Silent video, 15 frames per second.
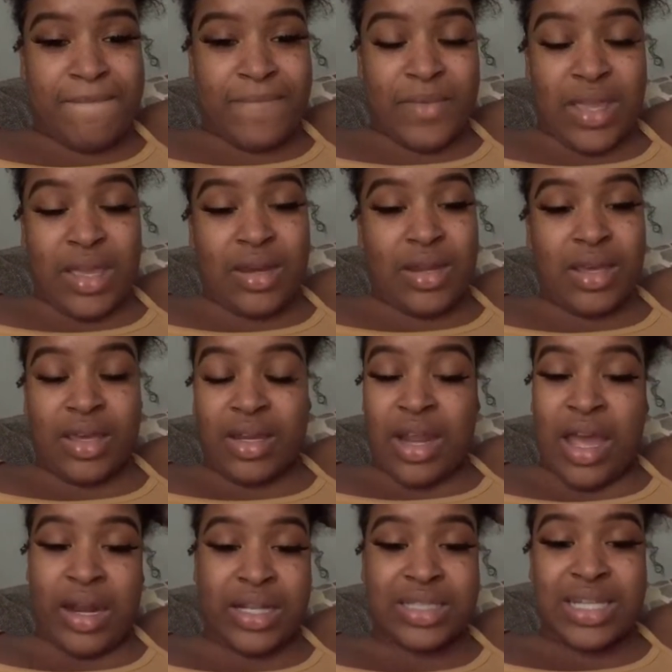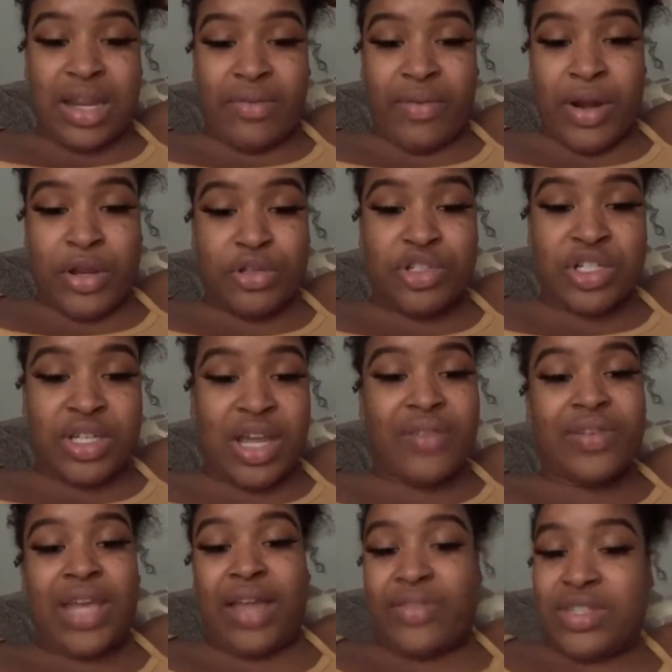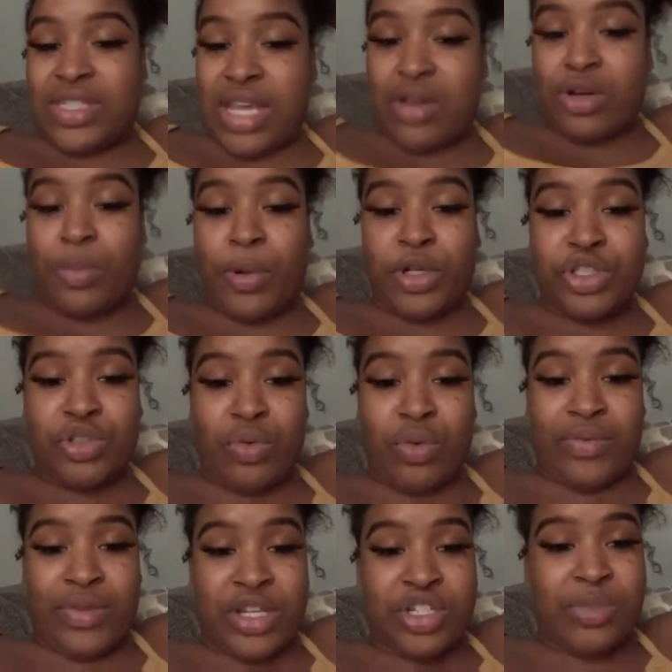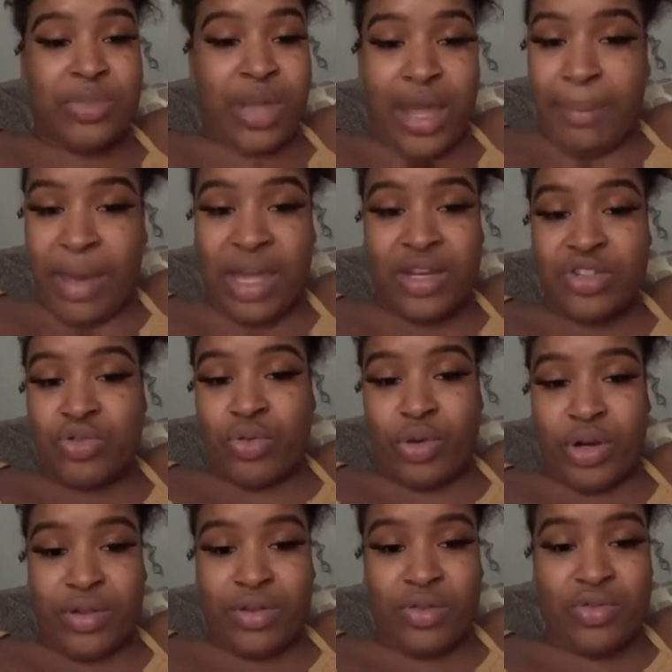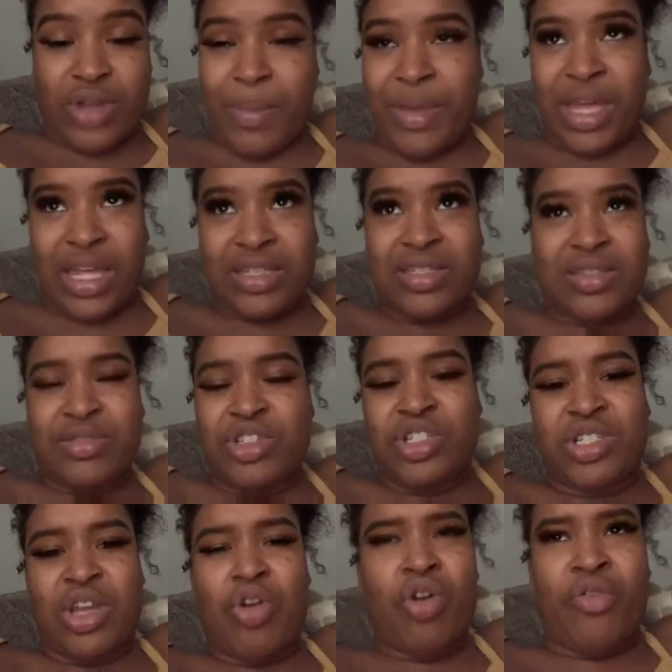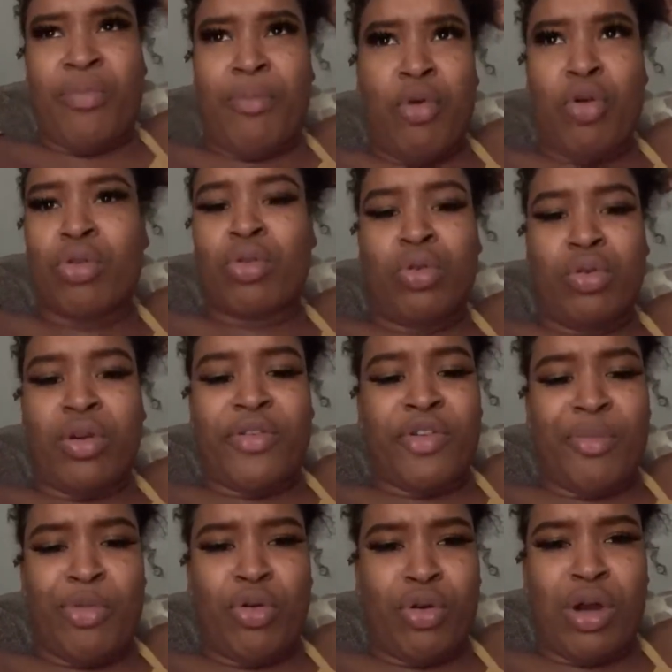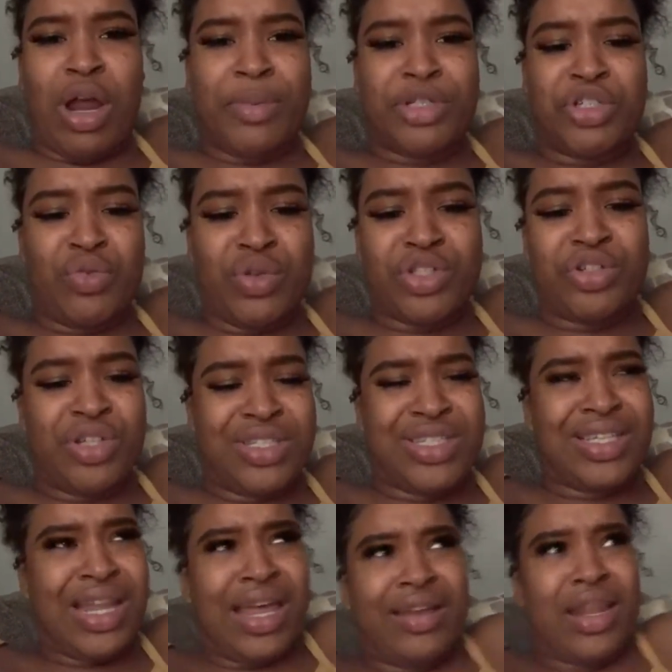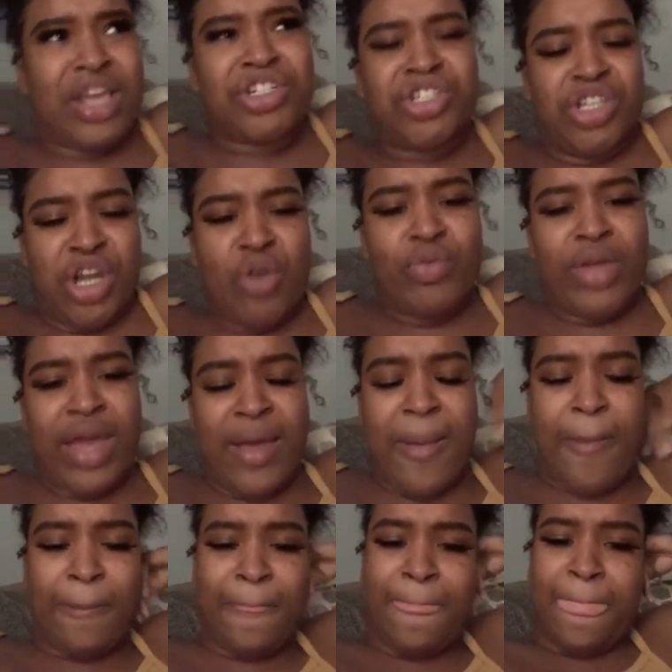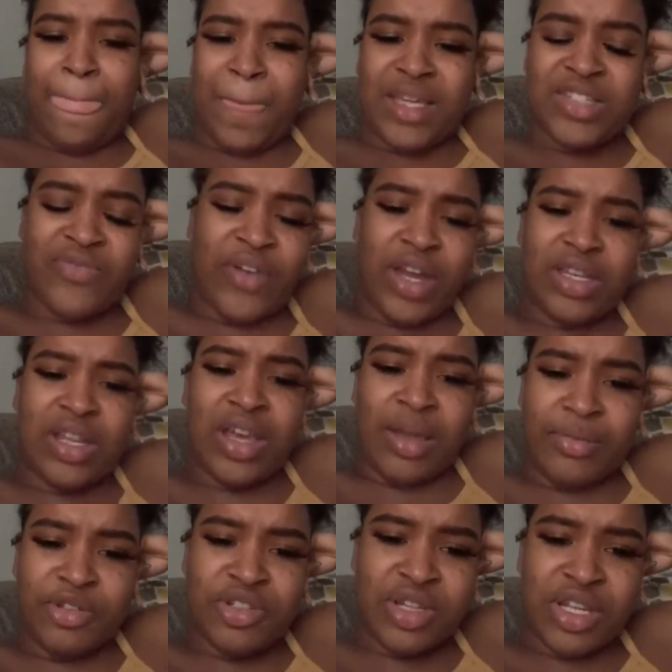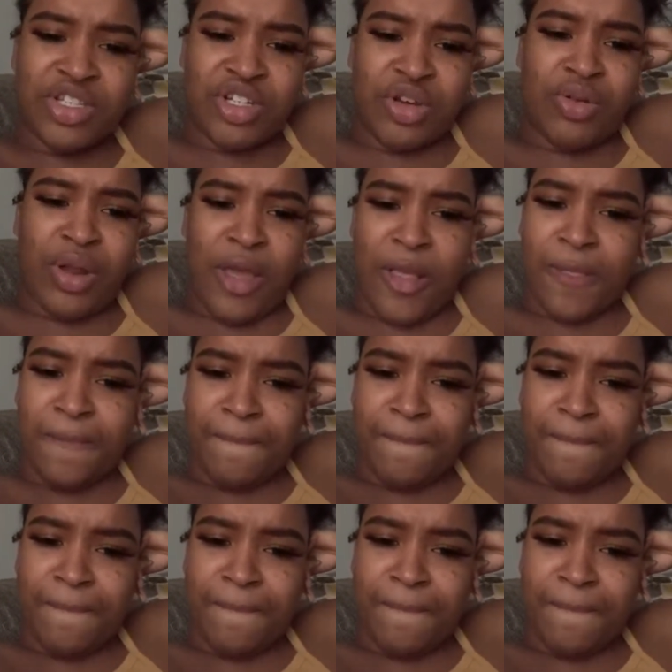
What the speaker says: Like, nigga, nah, that's not right. You should definitely have to tell the person you with. That should be, like, mandatory. As just off your moral compass should want you to tell, like, they should know that. It's fucked up. They should know that.